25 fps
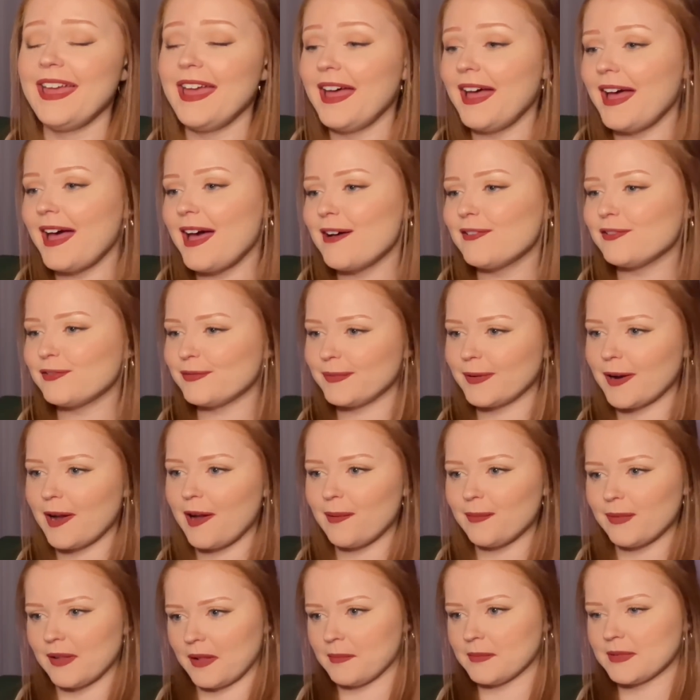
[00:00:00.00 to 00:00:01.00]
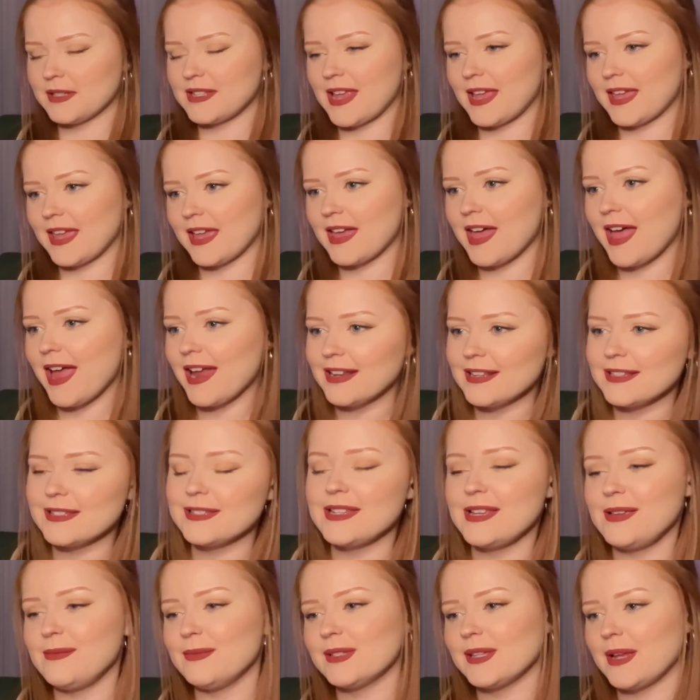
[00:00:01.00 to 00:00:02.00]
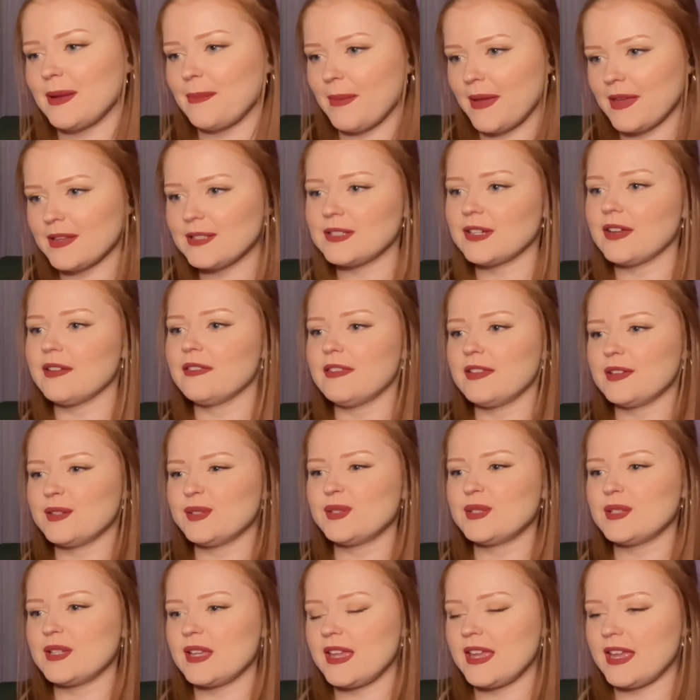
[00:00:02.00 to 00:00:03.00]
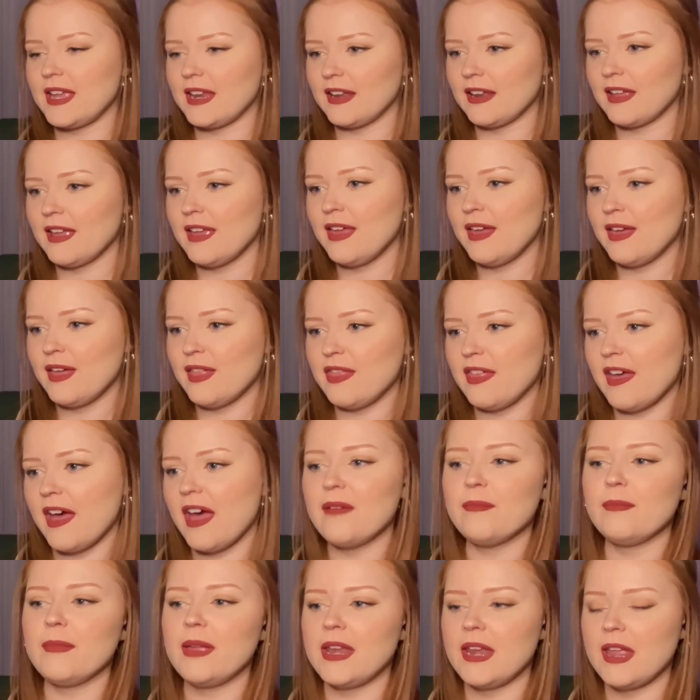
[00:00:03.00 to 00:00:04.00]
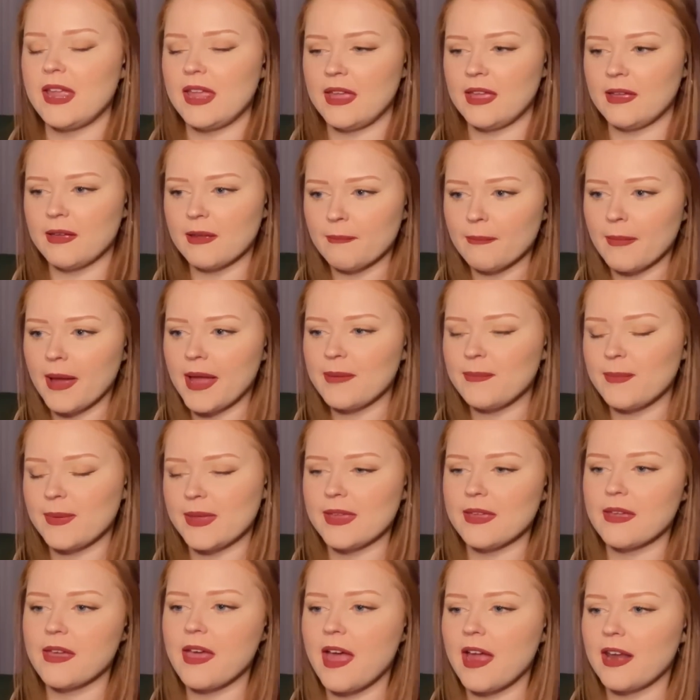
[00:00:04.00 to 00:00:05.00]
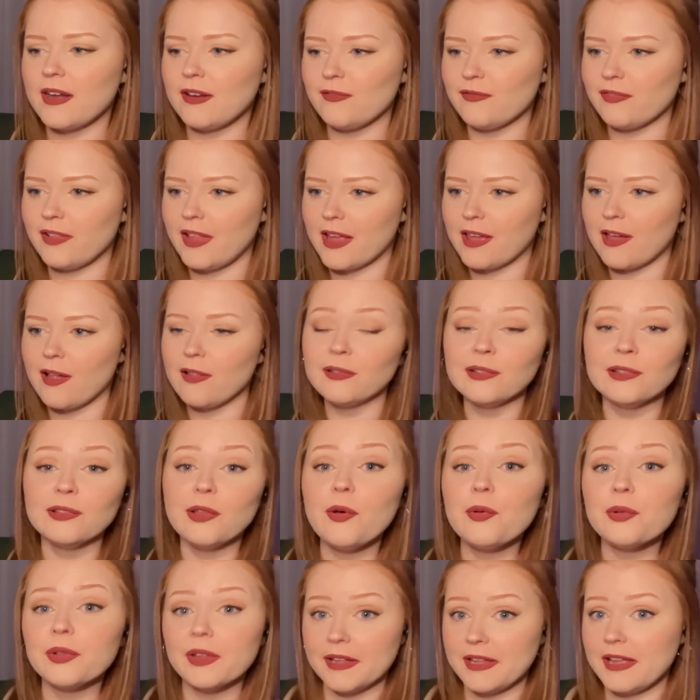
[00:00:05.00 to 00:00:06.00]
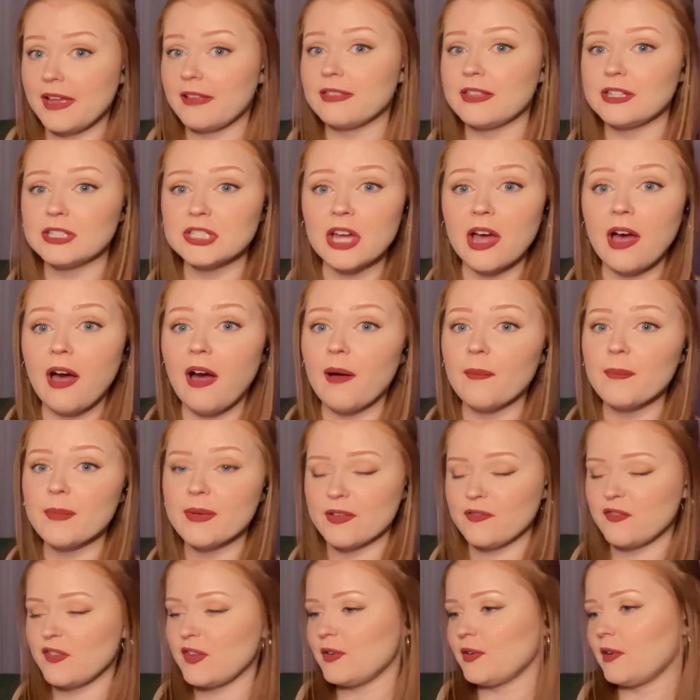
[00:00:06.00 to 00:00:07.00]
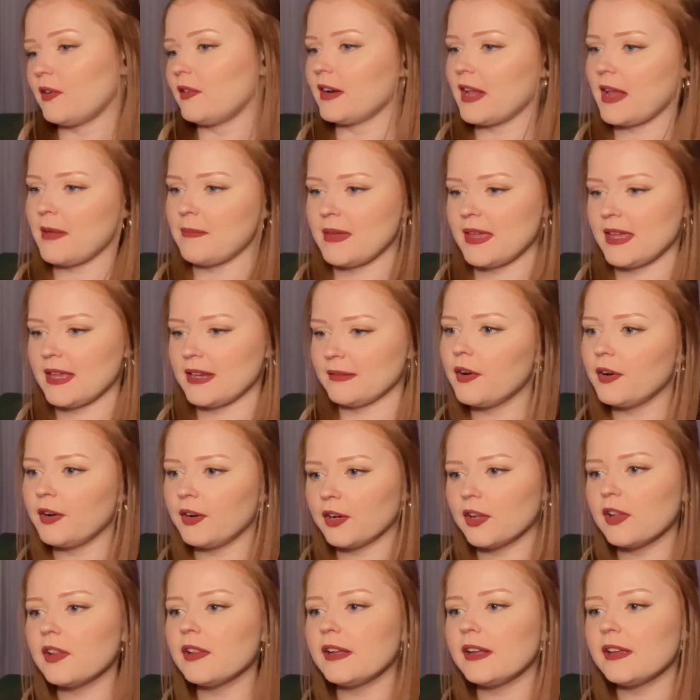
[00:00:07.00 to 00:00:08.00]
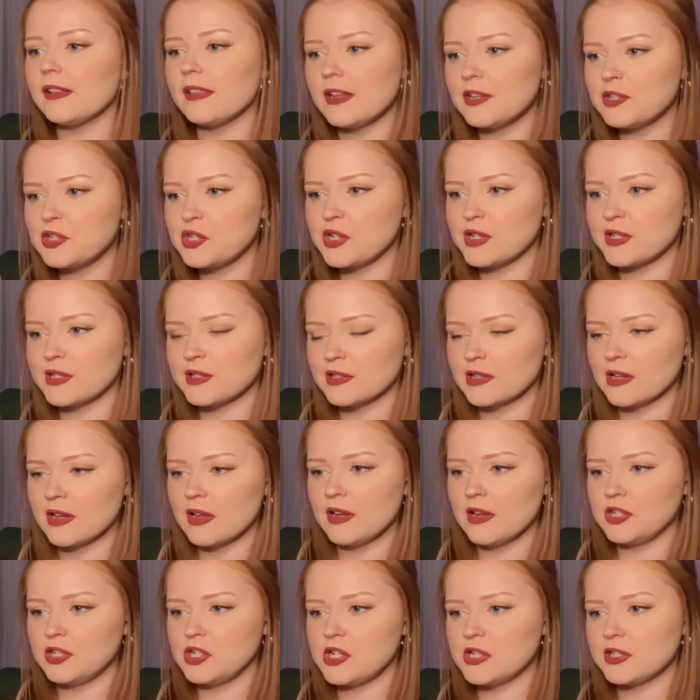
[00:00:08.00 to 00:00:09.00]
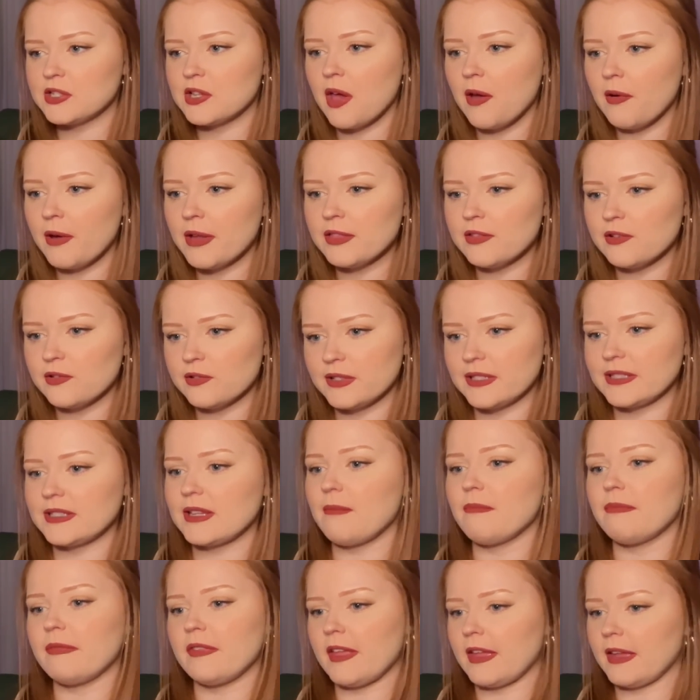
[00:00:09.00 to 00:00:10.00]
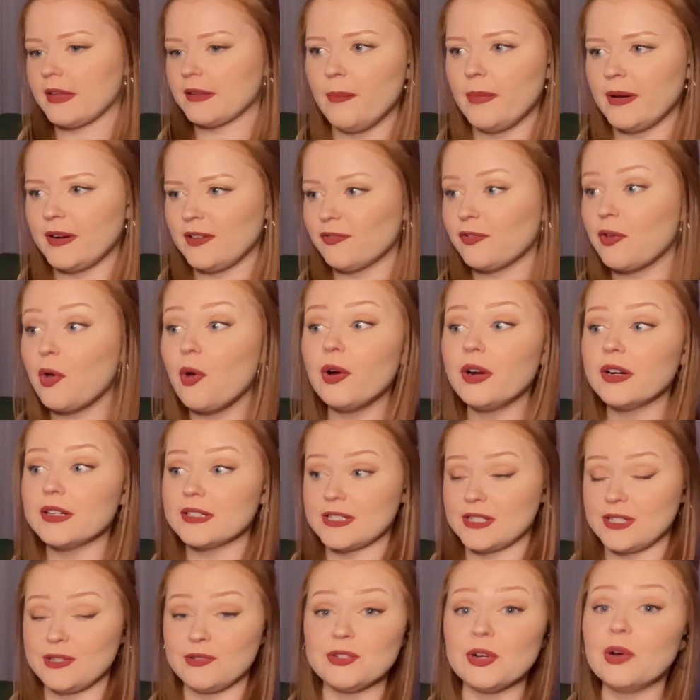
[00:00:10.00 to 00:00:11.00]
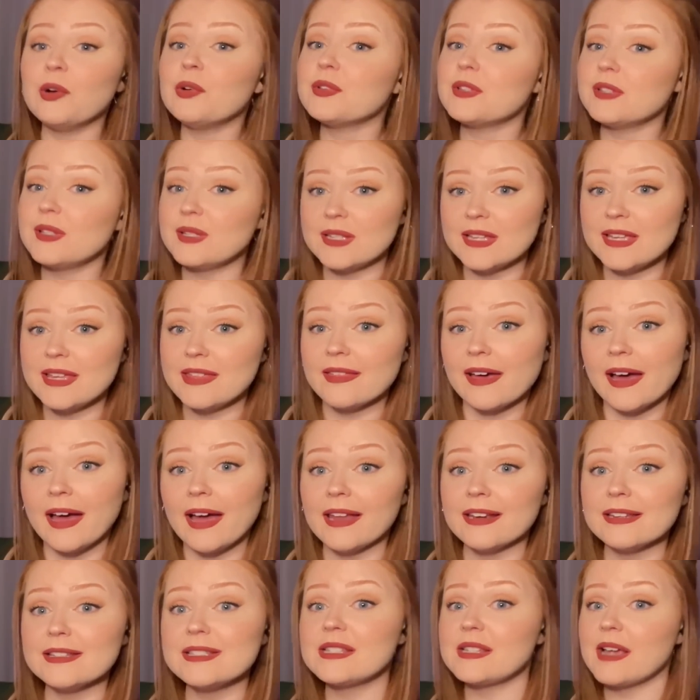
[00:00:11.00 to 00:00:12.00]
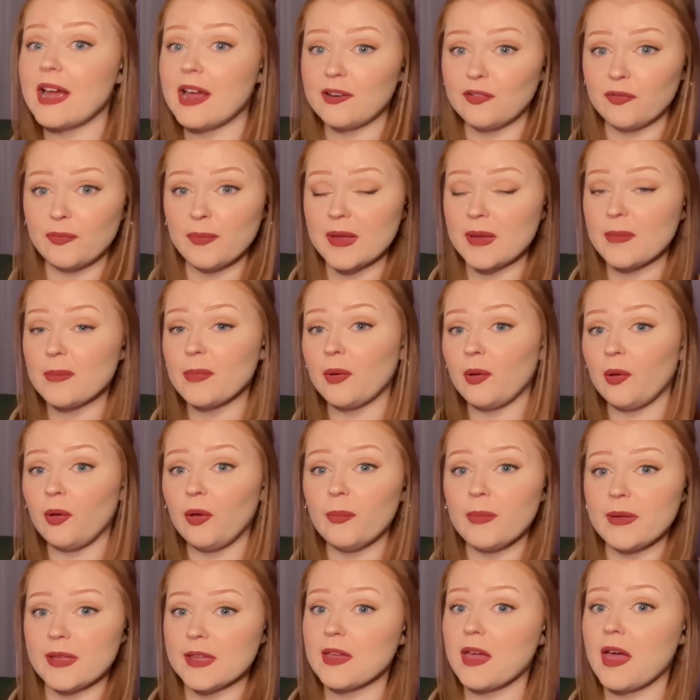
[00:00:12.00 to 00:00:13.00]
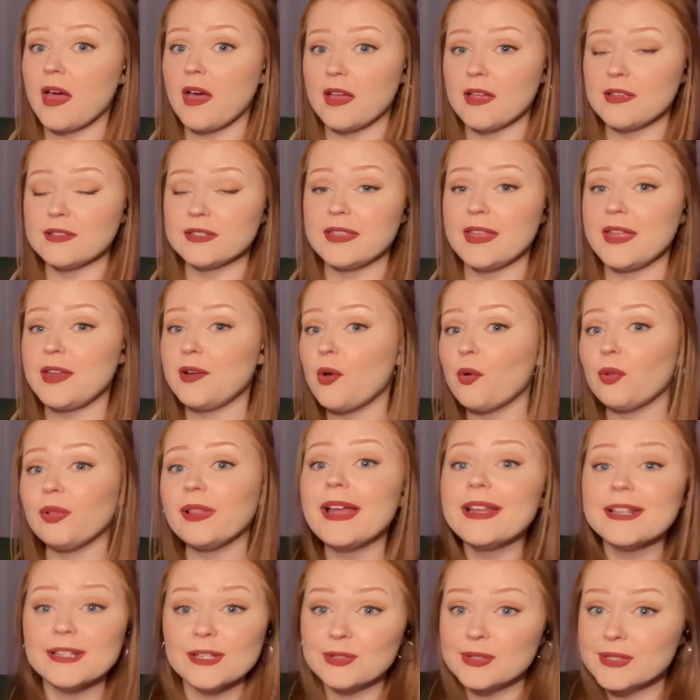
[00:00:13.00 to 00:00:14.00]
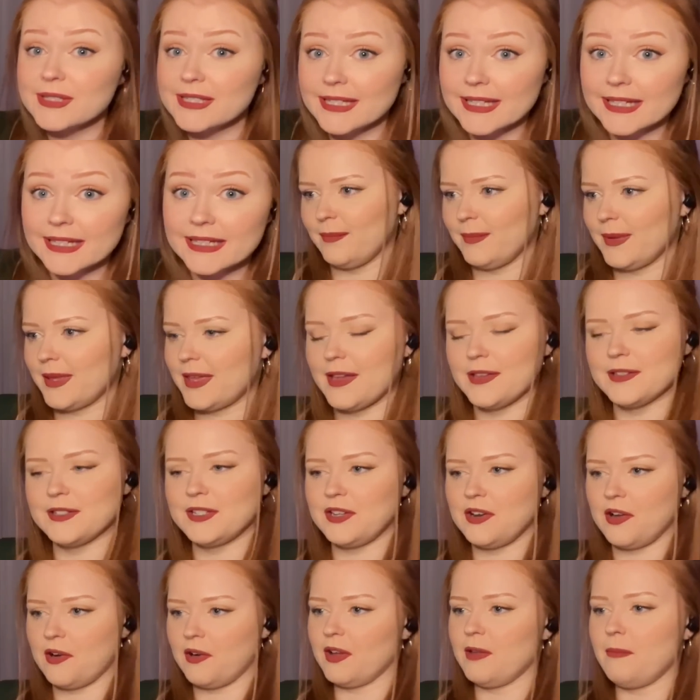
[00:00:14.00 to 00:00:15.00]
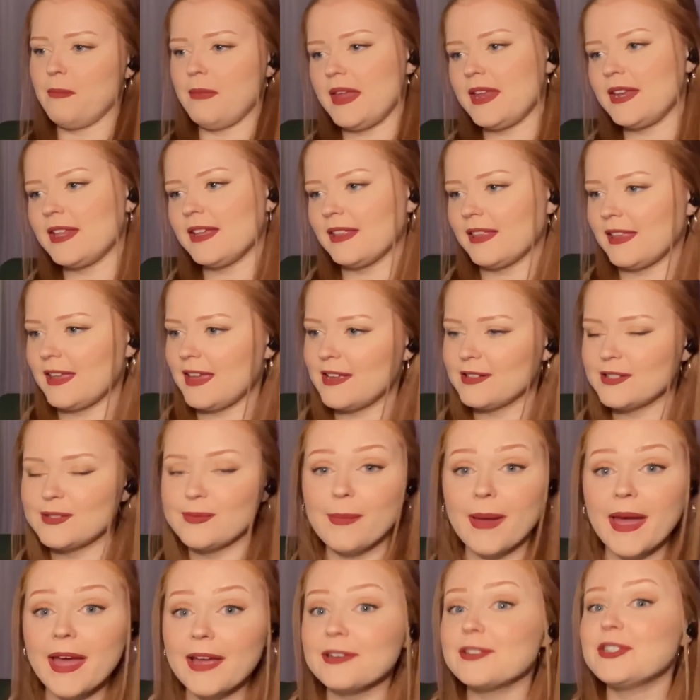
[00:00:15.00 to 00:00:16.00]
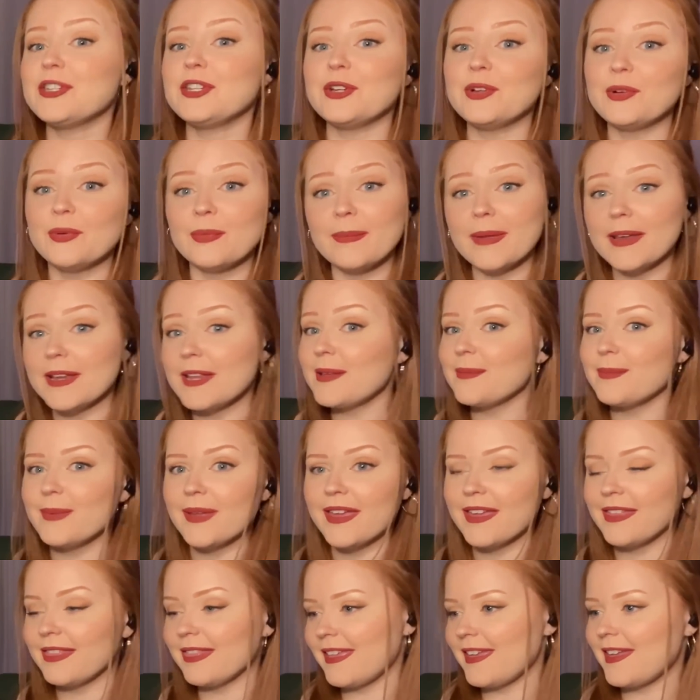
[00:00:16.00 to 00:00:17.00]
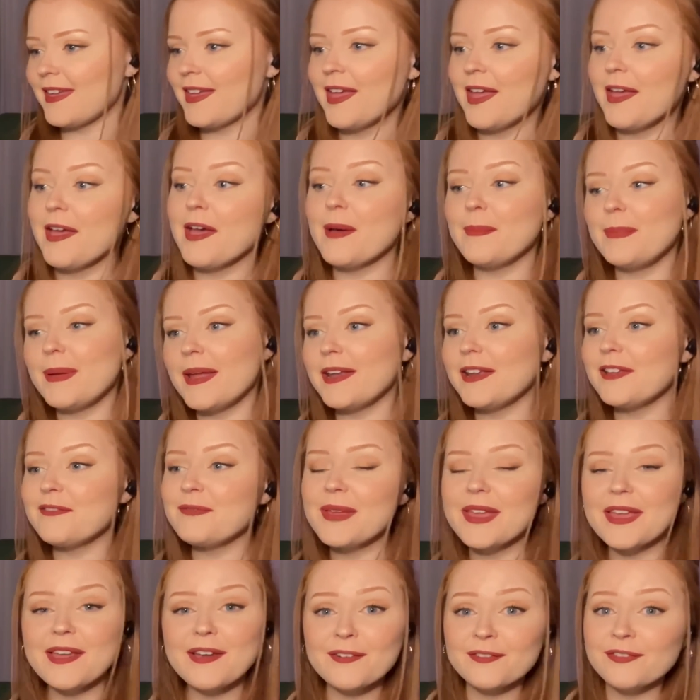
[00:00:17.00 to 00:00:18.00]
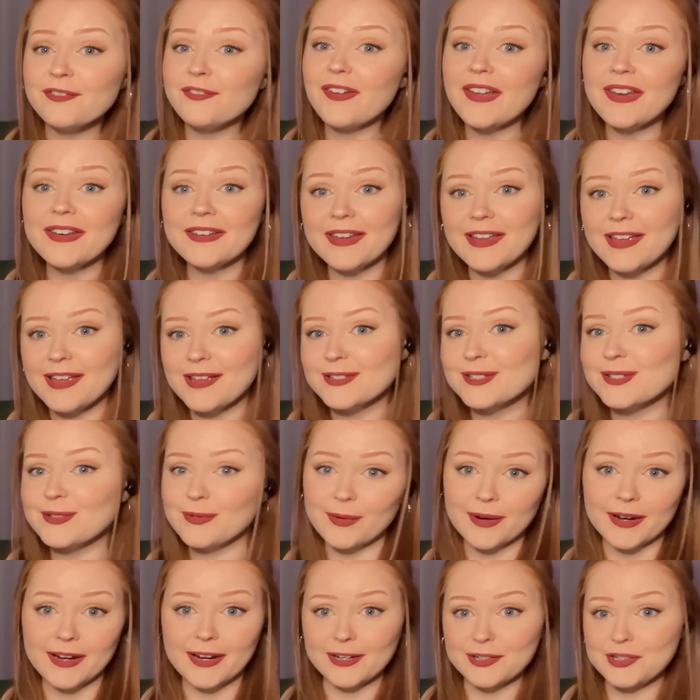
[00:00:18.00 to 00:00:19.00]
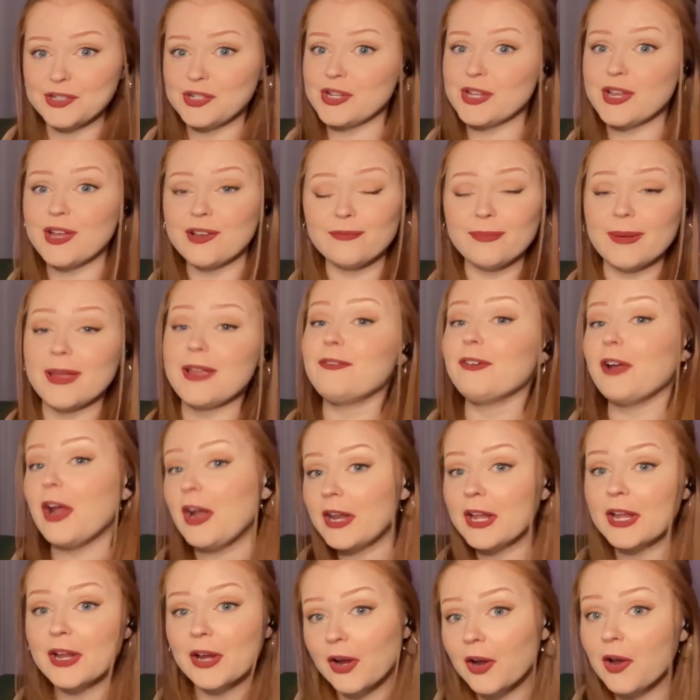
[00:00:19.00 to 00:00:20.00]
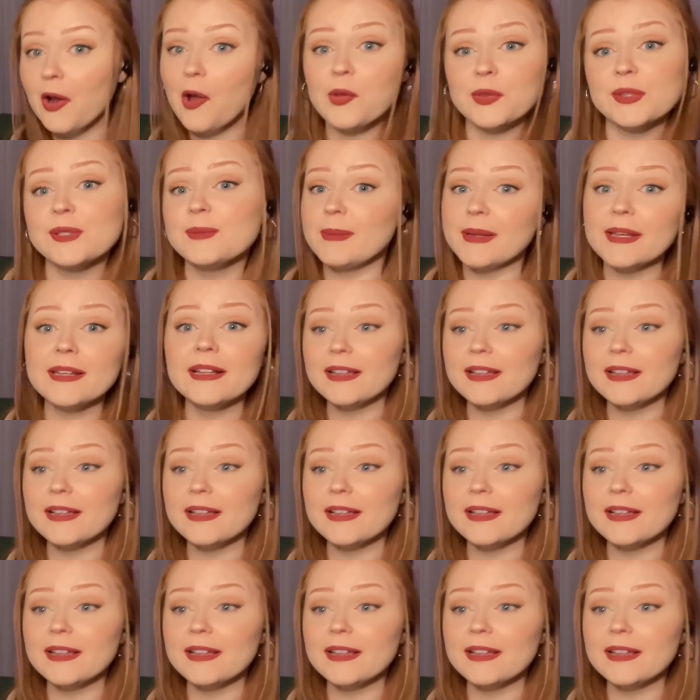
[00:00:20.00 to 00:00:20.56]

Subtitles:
have problems. Like, it kind of seems like, based on this scene, that Minnie might be kind of like lonely at the top, if you know what I mean. Or clearly she's going through something. But of course, you don't see that side of people because they don't let you see it. Because, you know, immediately it's back to Minnie being the epitome of fitness, where she could be running her own spin